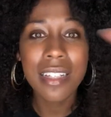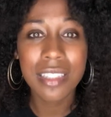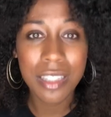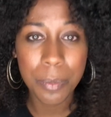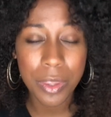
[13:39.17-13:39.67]

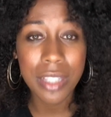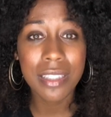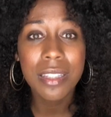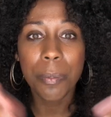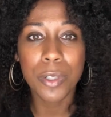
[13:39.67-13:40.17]
that's
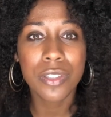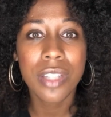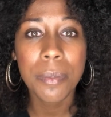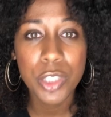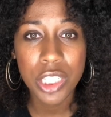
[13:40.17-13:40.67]
the
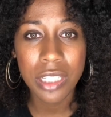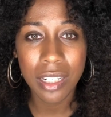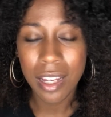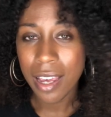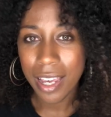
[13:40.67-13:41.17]
perception,
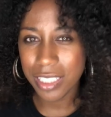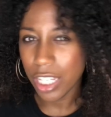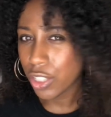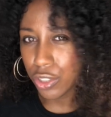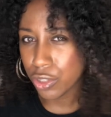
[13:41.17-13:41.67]
is
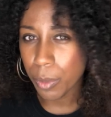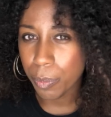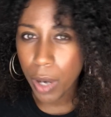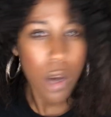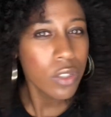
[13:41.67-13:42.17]
that you're
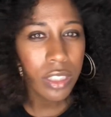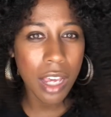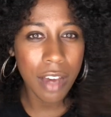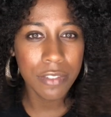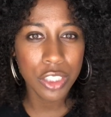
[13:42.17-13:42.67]
supposed
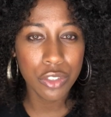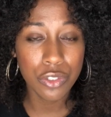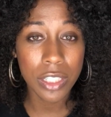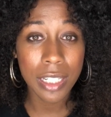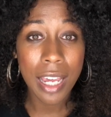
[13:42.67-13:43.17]
to have
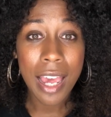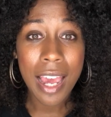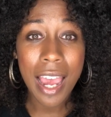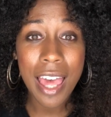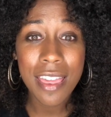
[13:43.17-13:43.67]
children
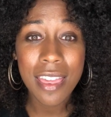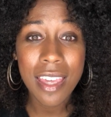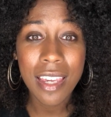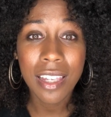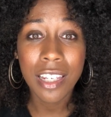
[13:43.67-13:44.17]
and
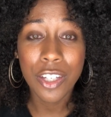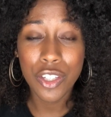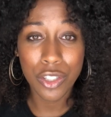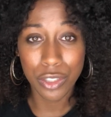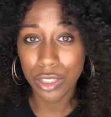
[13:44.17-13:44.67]
then
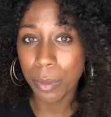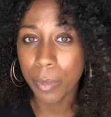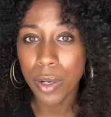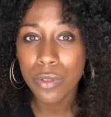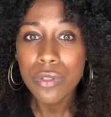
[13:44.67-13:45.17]
you're
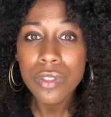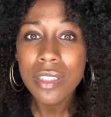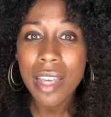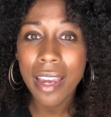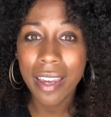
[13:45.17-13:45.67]
supposed
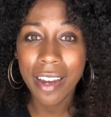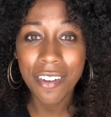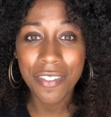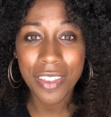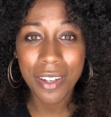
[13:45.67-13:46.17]
to take
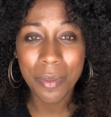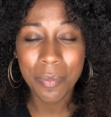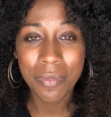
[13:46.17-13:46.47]
care of them.